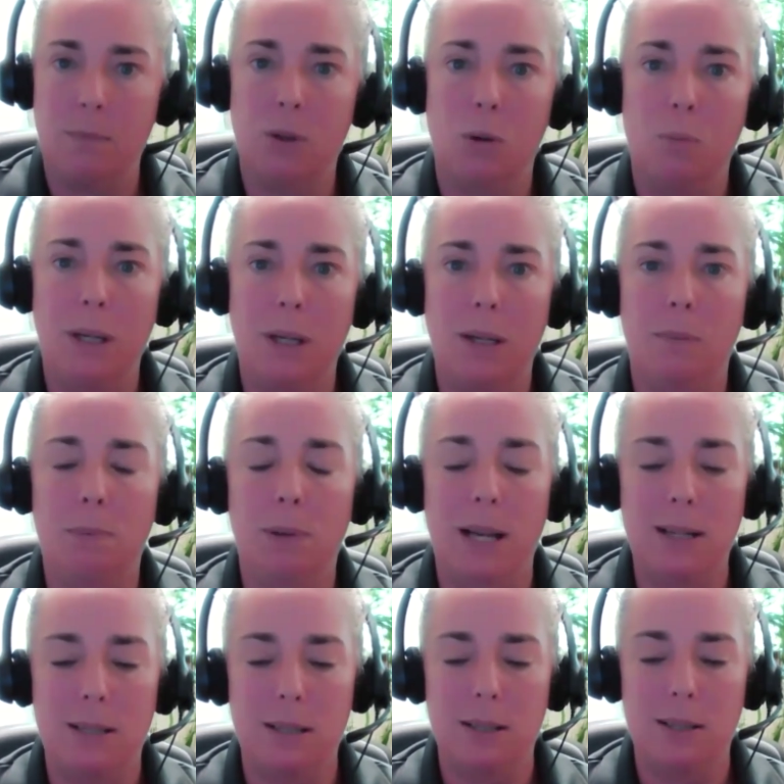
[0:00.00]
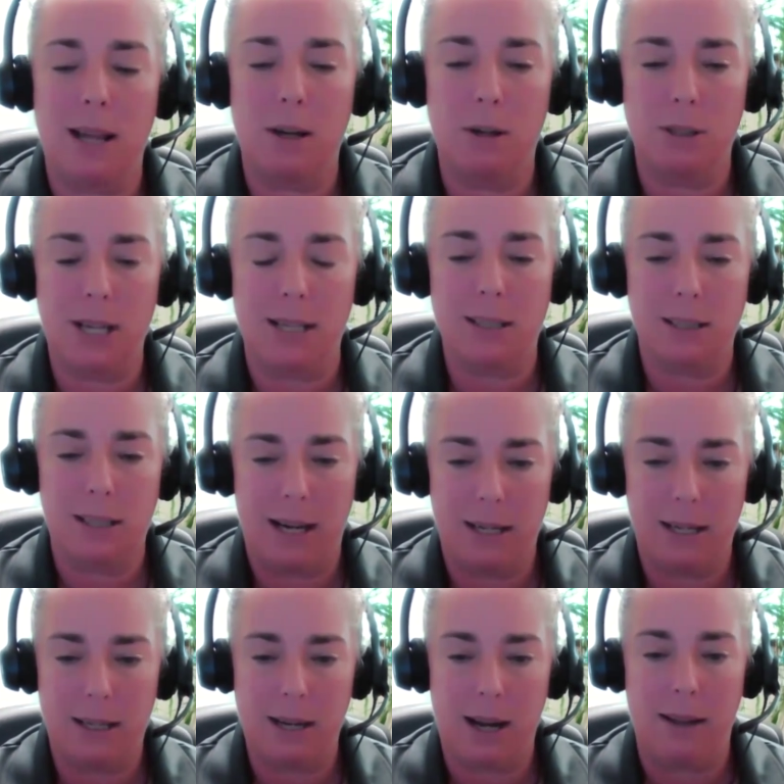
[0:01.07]
There'll be places that are
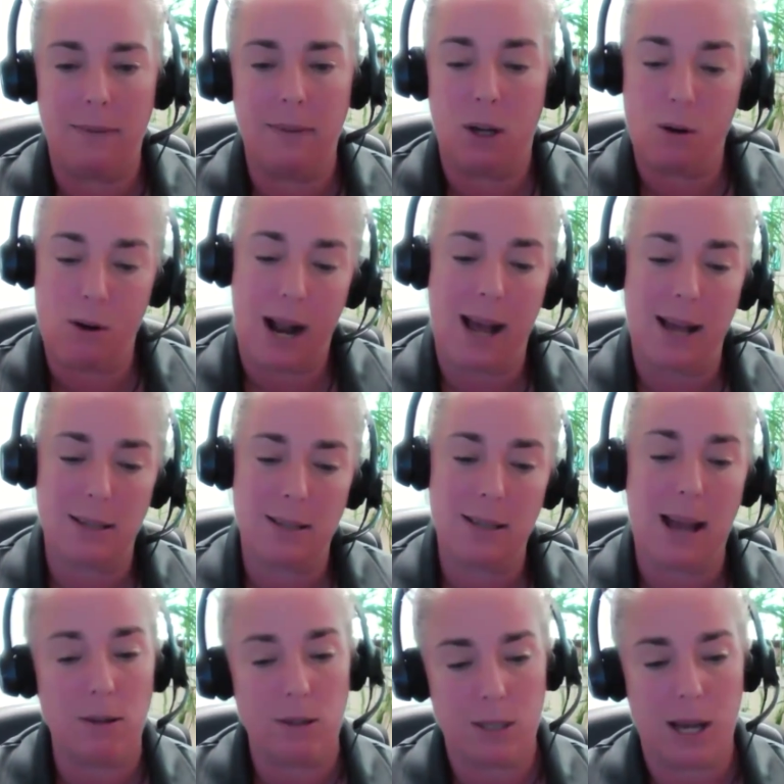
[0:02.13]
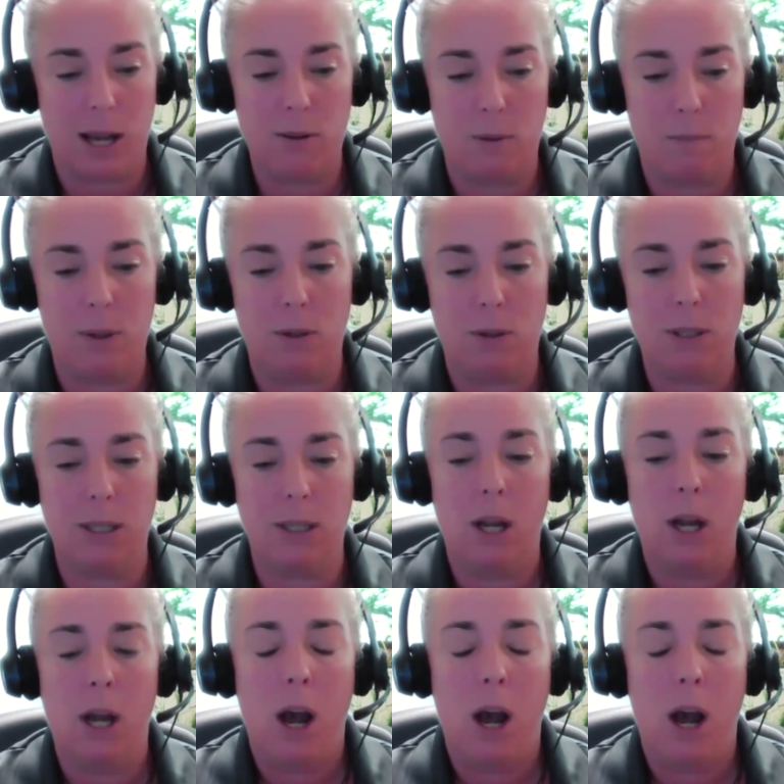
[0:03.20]
designated on the grass outside of the building